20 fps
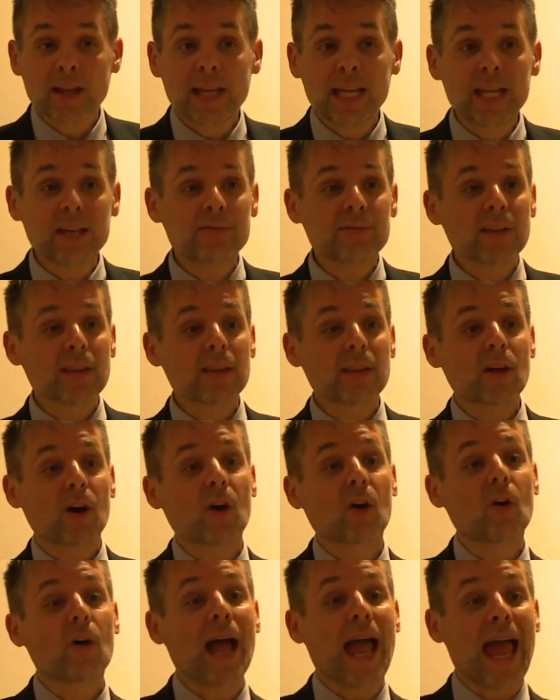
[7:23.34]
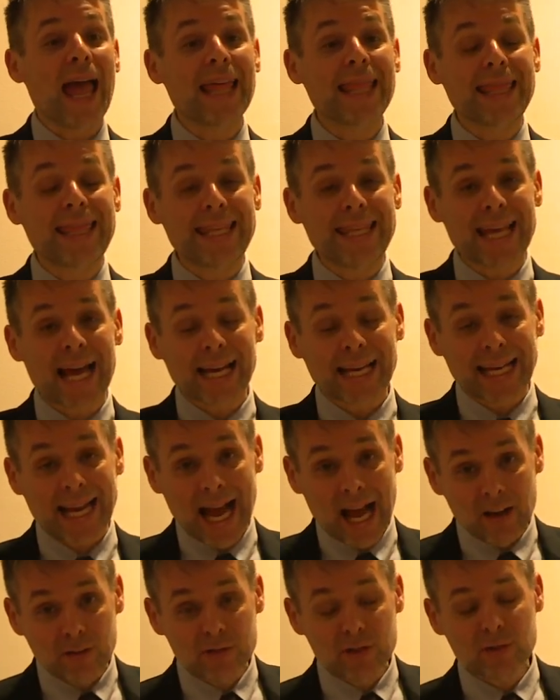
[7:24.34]
even though at the
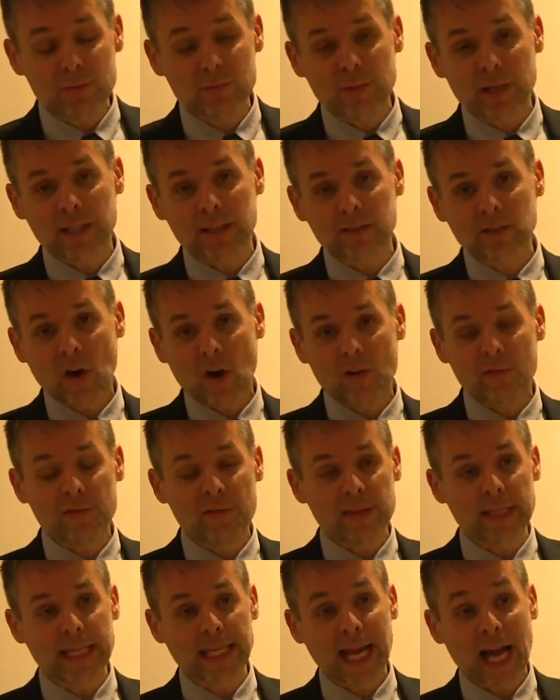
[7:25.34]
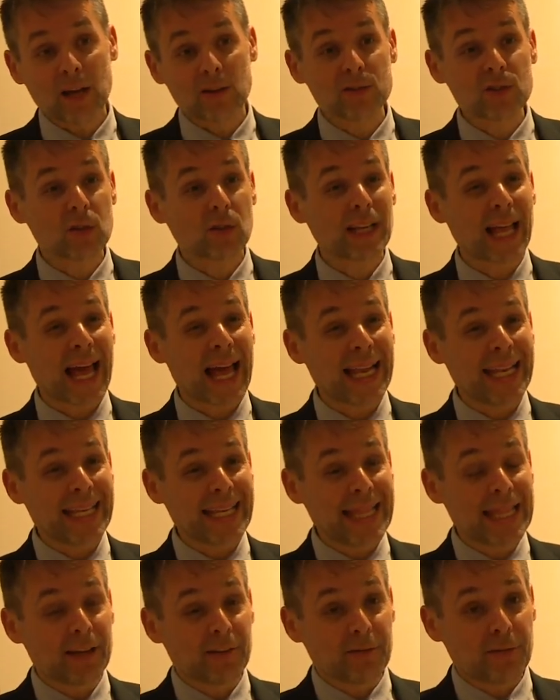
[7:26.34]
announcement of the Council and
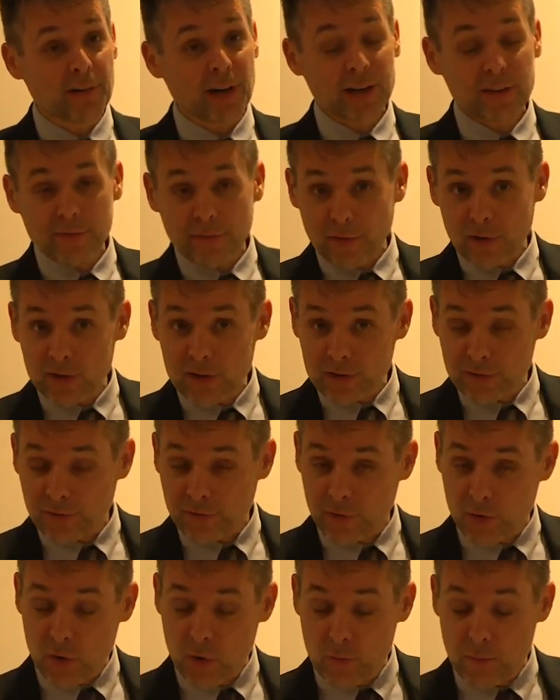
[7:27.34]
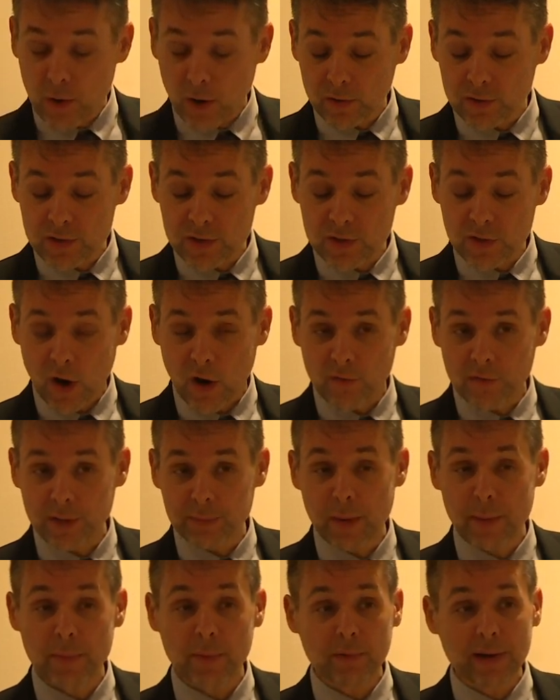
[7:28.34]
in the very first few months of the
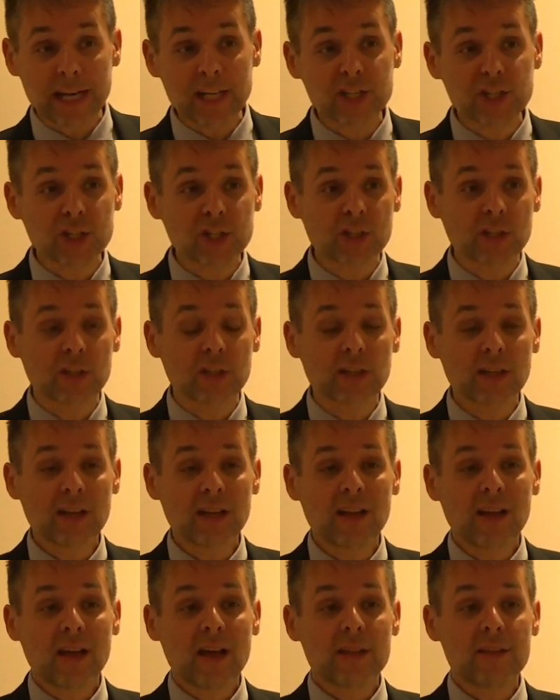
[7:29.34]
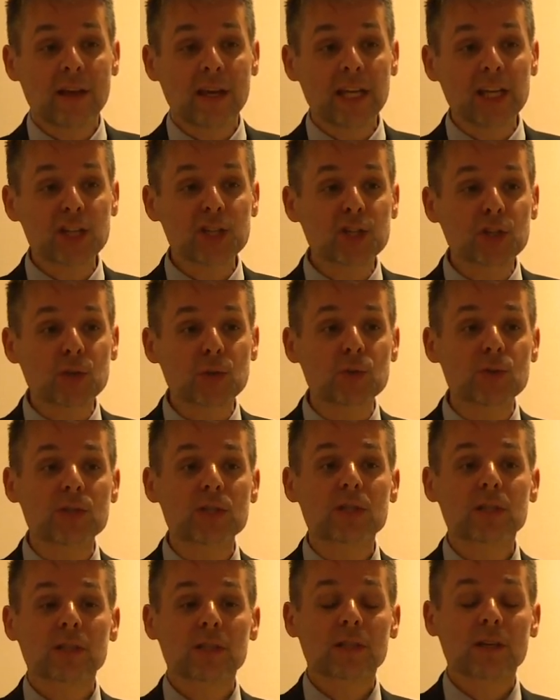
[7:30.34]
preparation, the
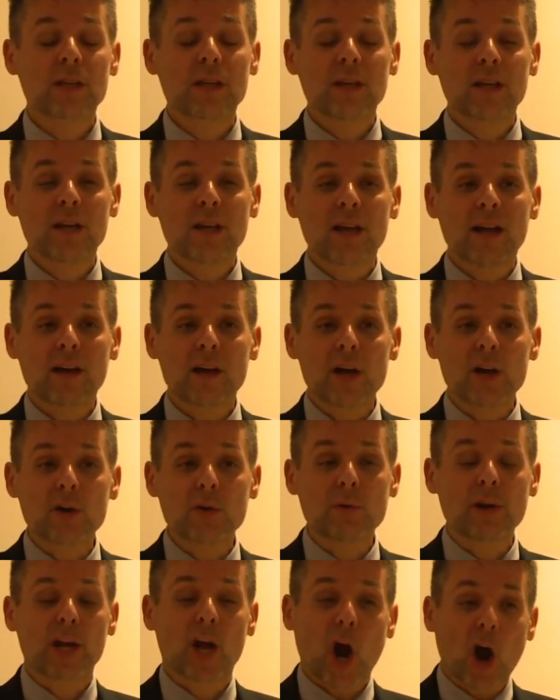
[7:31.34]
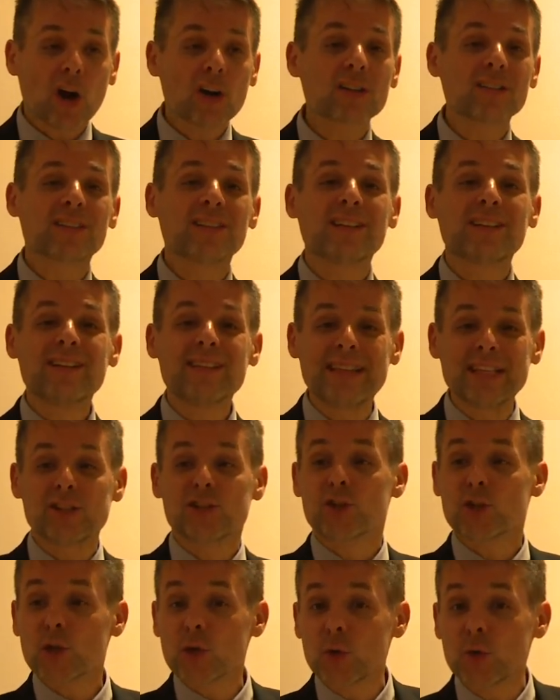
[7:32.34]
issues regarding the
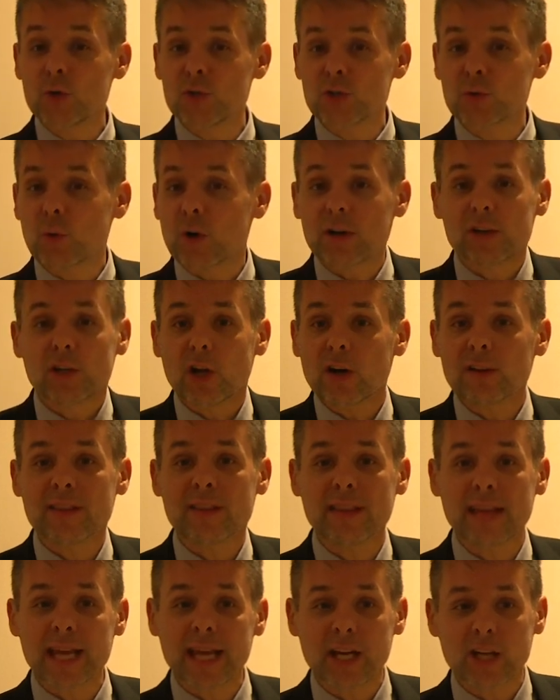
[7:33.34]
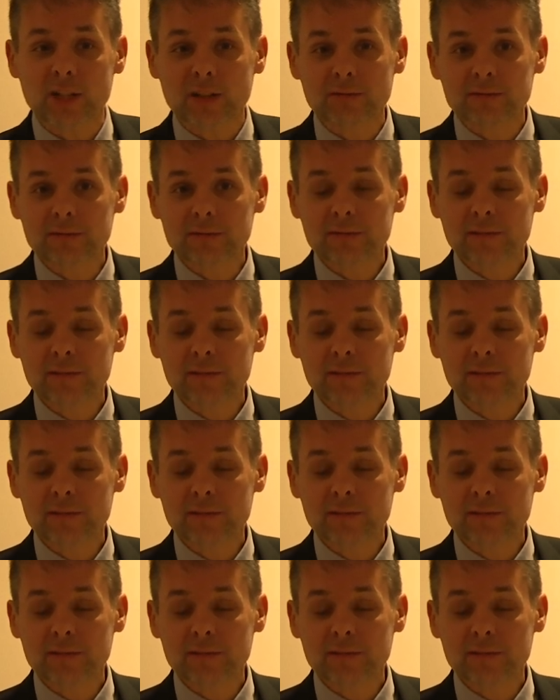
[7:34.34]
Jews were not there.